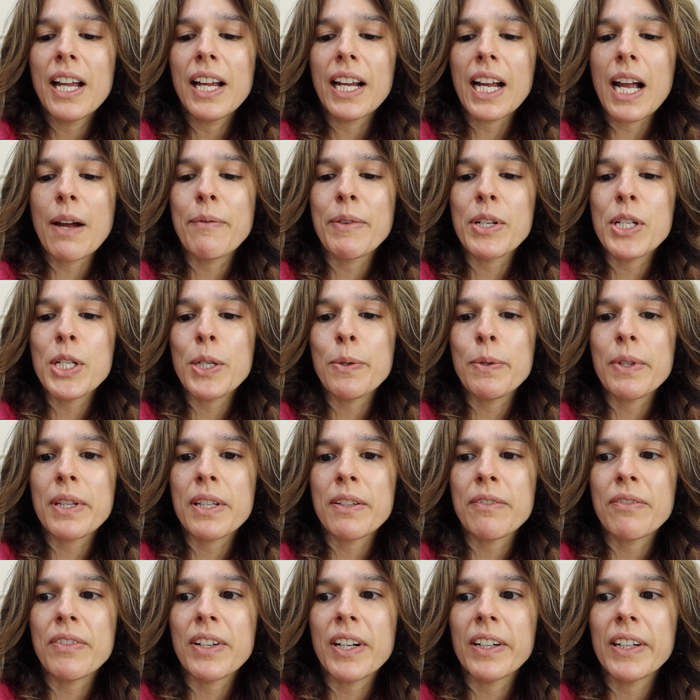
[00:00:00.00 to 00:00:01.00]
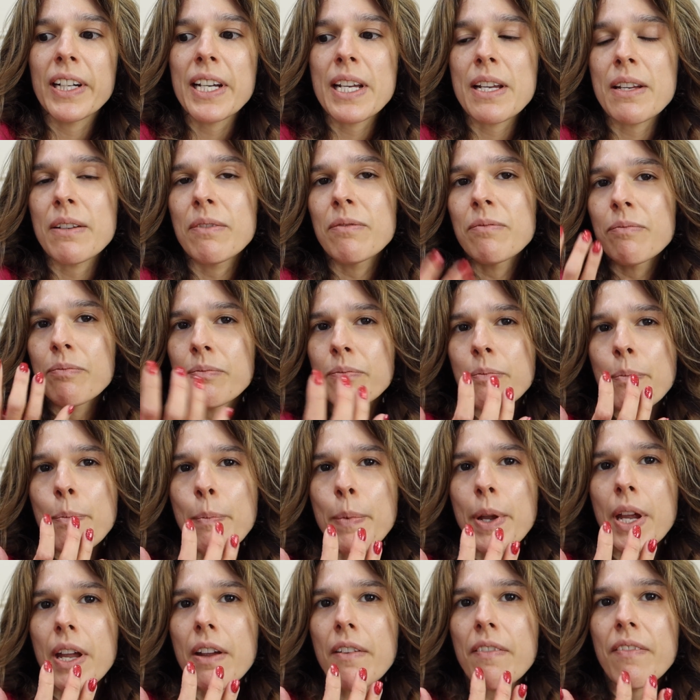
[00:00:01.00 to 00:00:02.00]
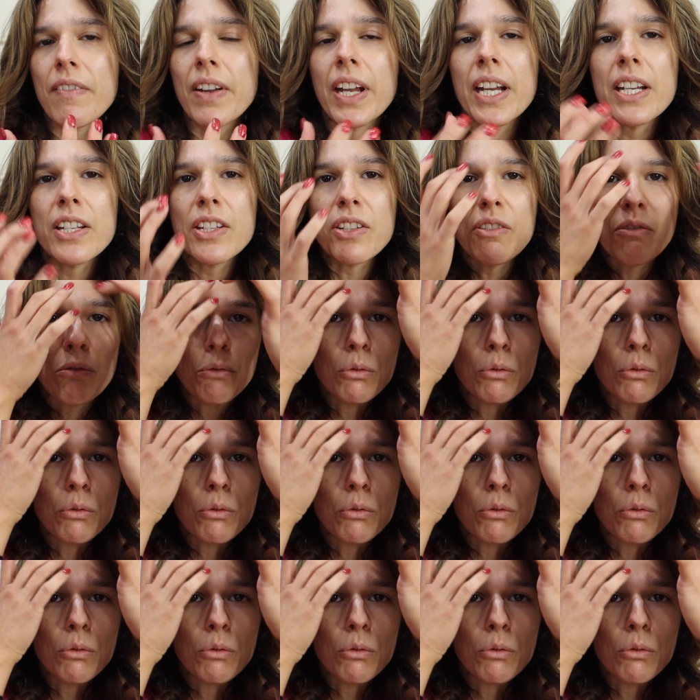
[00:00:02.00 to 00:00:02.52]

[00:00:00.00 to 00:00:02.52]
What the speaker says: coming to you with a very barefaced,